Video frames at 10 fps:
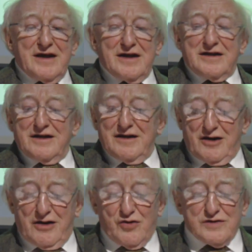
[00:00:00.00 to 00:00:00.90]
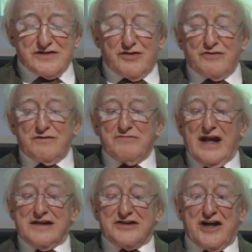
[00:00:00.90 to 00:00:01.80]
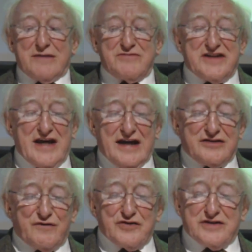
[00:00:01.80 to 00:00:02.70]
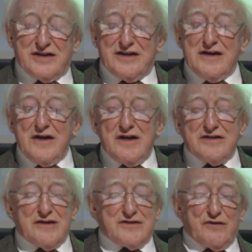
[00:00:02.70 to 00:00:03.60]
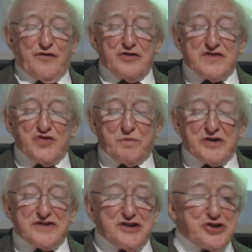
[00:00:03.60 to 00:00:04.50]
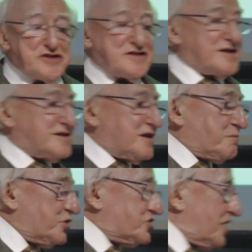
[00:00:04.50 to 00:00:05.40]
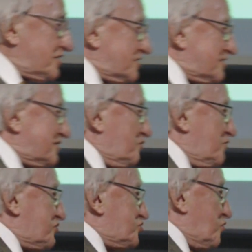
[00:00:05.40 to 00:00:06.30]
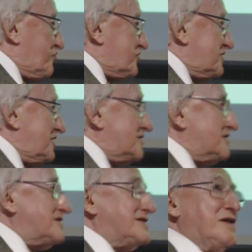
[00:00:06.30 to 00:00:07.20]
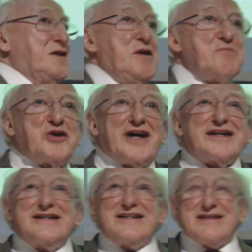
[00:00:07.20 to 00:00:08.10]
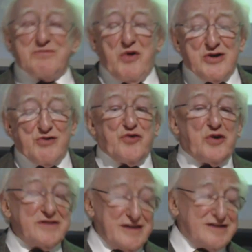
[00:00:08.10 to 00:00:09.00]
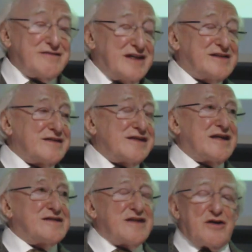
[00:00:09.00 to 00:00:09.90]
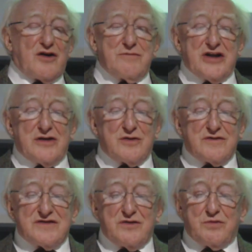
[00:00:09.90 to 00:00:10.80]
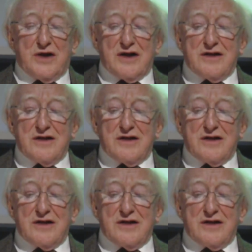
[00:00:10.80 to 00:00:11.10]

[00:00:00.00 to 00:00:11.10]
And I also many times thanked for the different superstitions that had protected so much over the years. But I think it's wonderful that things are coming on so well.